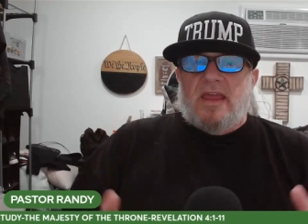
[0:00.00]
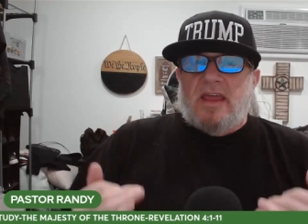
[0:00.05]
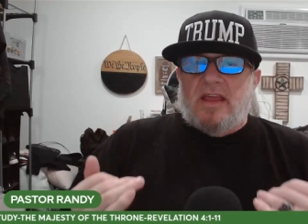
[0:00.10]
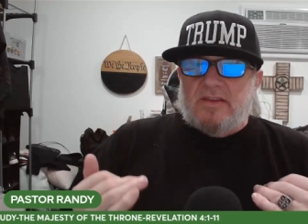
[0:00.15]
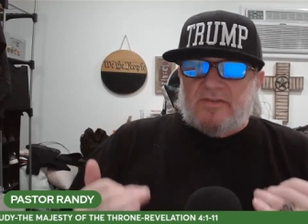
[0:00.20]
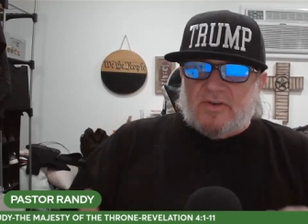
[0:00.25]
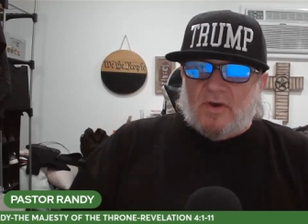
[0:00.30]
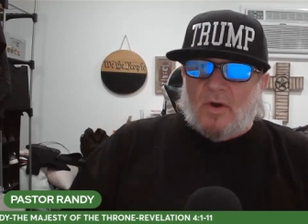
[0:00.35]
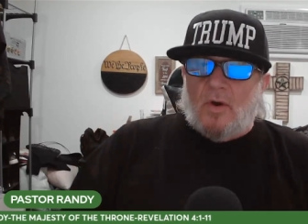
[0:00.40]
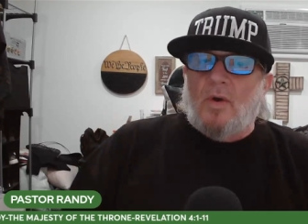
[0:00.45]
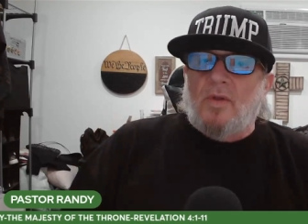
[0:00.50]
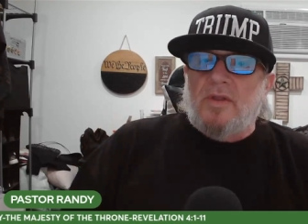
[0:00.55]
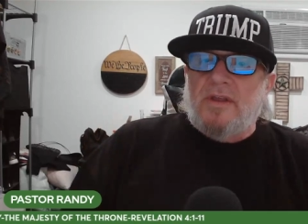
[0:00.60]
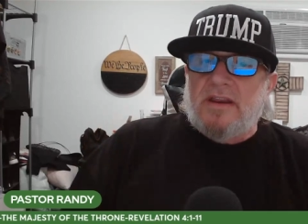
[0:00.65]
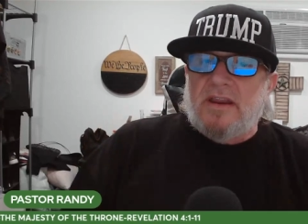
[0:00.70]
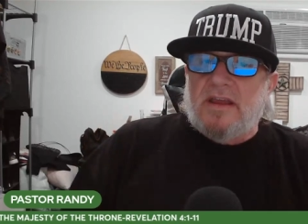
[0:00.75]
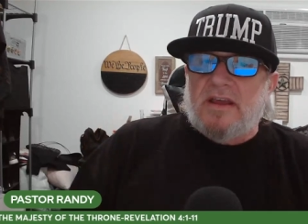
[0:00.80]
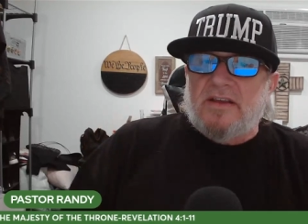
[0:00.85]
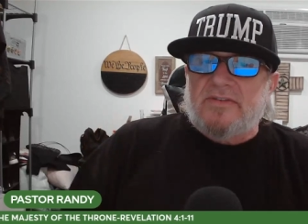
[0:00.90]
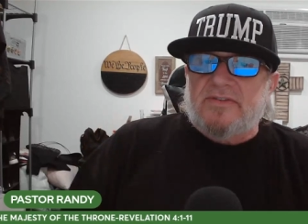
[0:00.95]
his
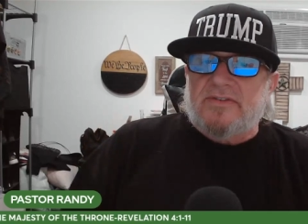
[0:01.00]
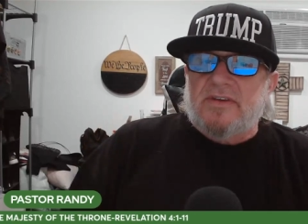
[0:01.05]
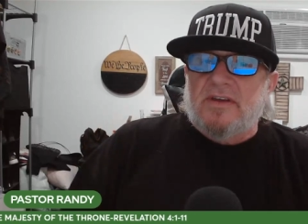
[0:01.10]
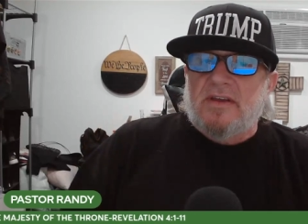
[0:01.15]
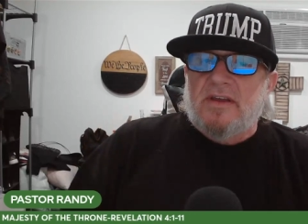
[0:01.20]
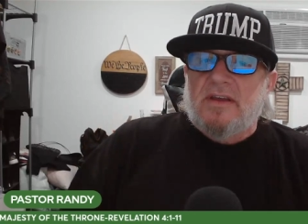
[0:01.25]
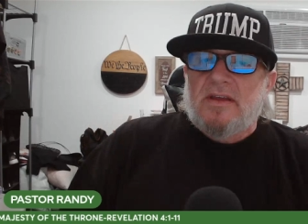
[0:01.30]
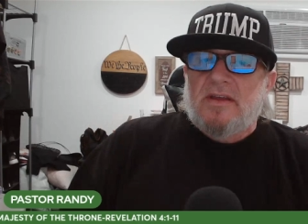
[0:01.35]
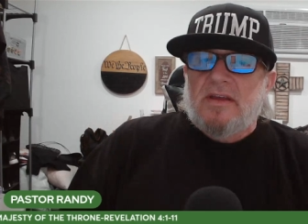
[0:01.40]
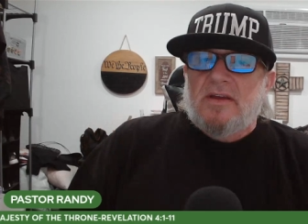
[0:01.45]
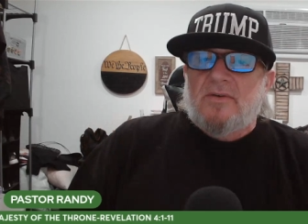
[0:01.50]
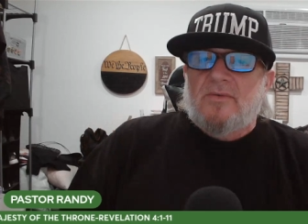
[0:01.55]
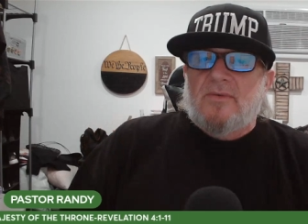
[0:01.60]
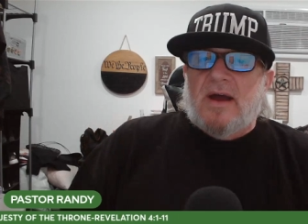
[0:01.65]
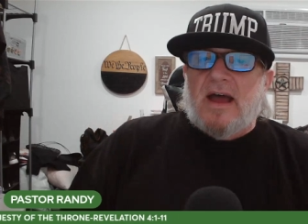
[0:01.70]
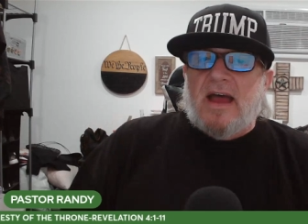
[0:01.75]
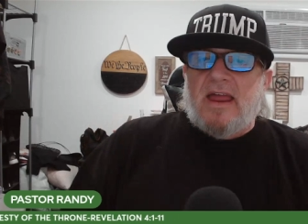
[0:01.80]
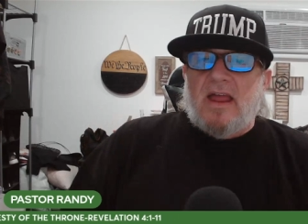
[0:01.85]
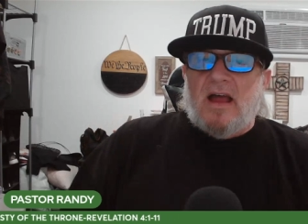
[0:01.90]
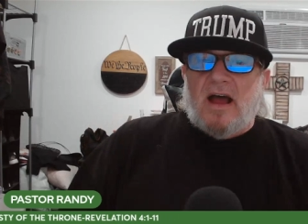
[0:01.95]
holiness,
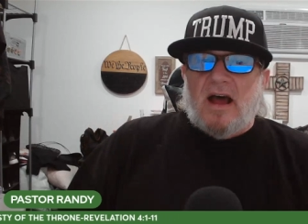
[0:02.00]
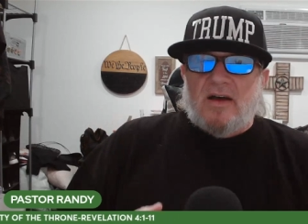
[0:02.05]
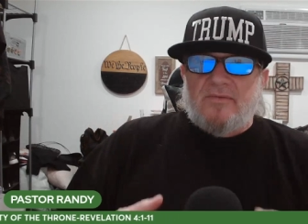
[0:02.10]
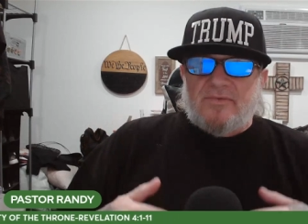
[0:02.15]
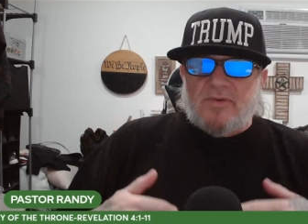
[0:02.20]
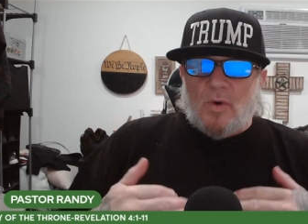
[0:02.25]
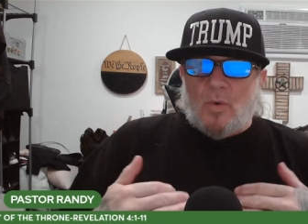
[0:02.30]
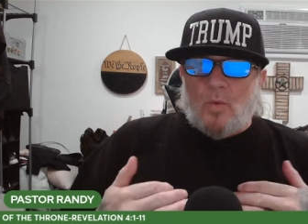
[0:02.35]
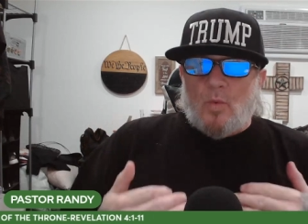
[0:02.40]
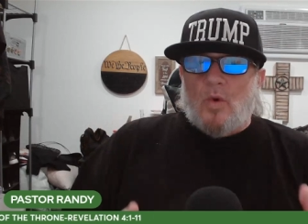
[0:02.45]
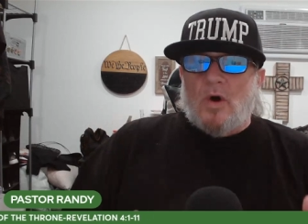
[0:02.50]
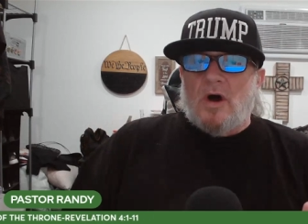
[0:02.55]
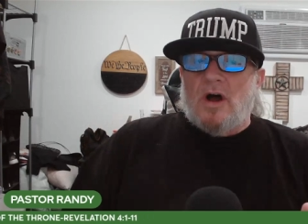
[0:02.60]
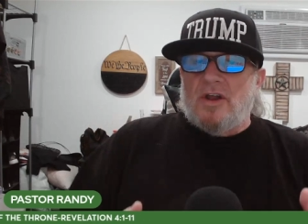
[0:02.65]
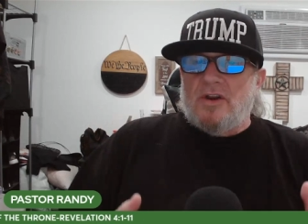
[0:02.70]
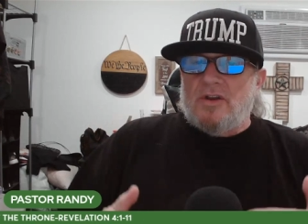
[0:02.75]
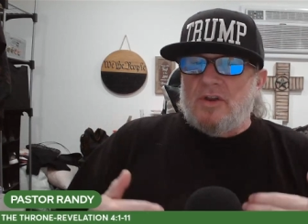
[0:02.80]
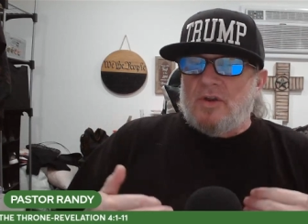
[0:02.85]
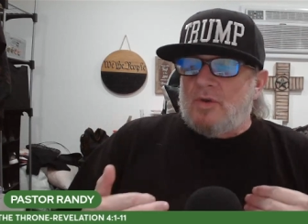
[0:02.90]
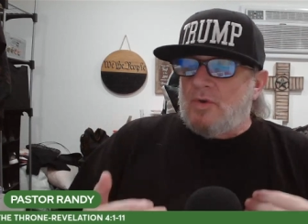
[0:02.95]
right? Of the
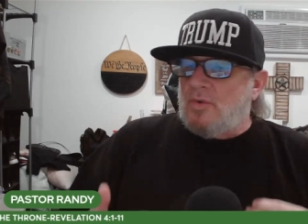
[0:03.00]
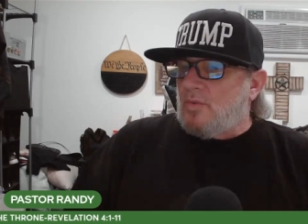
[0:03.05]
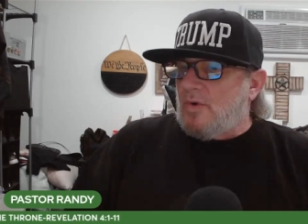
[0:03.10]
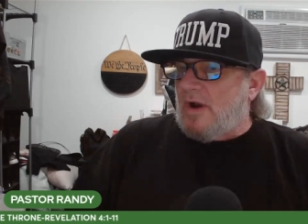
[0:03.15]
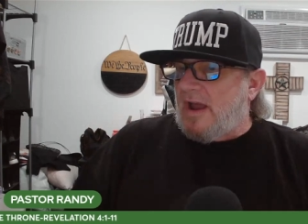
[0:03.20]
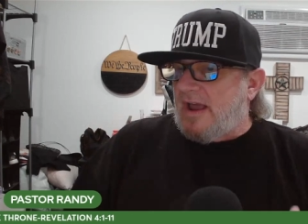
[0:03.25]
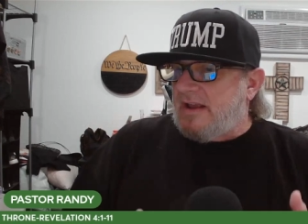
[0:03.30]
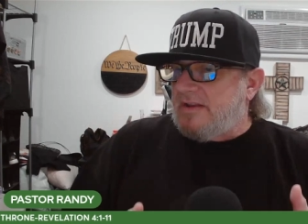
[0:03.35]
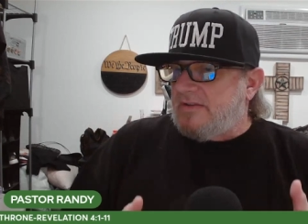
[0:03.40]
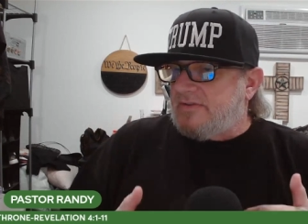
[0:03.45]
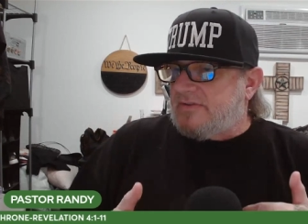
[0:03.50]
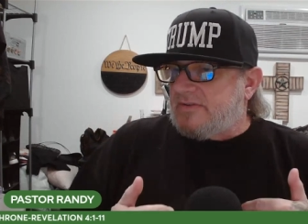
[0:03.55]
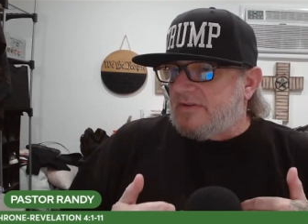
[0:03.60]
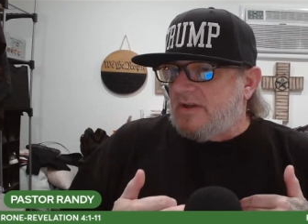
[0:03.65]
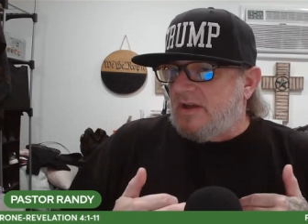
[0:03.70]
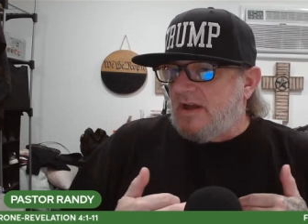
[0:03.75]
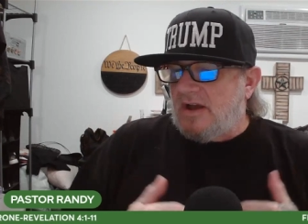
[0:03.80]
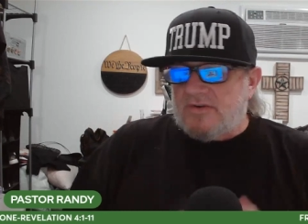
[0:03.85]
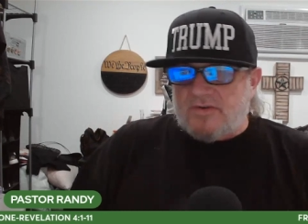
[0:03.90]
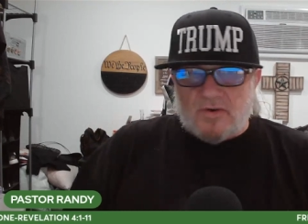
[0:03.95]
one who reigns
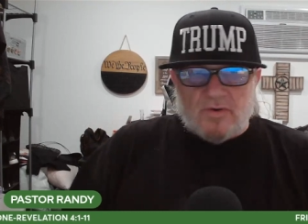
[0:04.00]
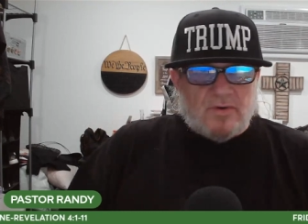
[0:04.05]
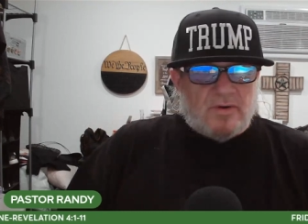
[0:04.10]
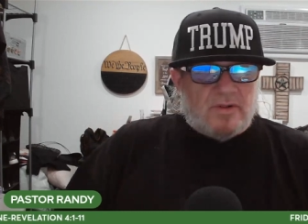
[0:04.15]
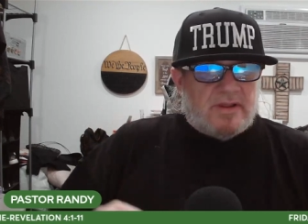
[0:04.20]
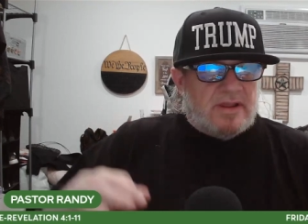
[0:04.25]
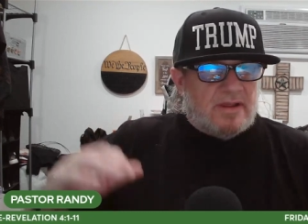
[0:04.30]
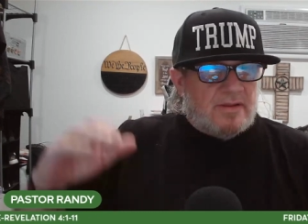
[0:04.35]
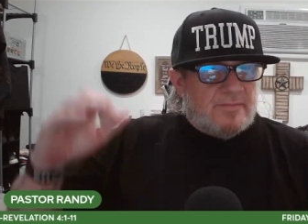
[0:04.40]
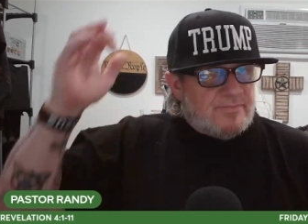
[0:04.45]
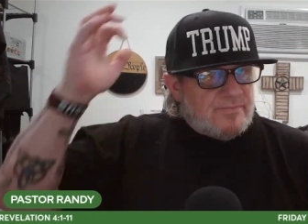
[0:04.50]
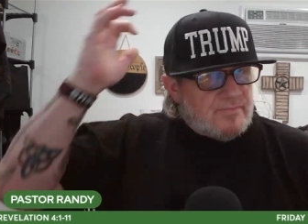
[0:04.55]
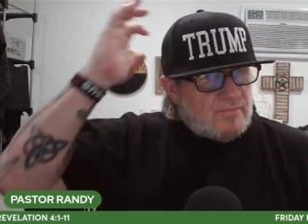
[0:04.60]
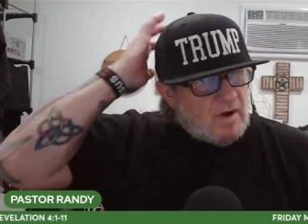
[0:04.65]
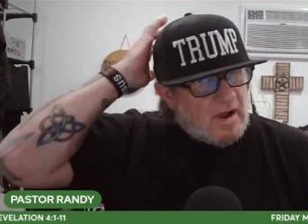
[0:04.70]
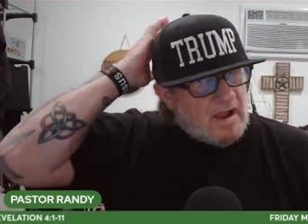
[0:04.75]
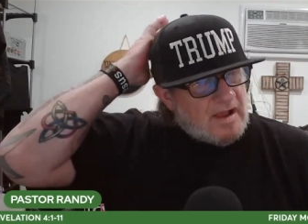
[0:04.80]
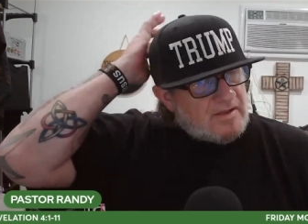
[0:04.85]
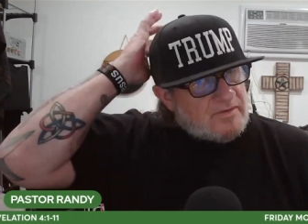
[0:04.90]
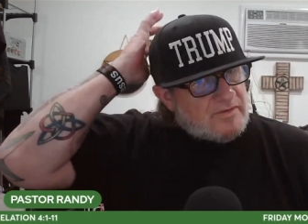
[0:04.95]
eternally,
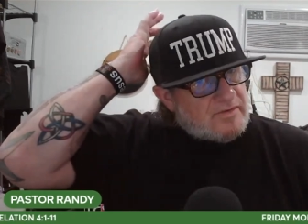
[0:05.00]
right?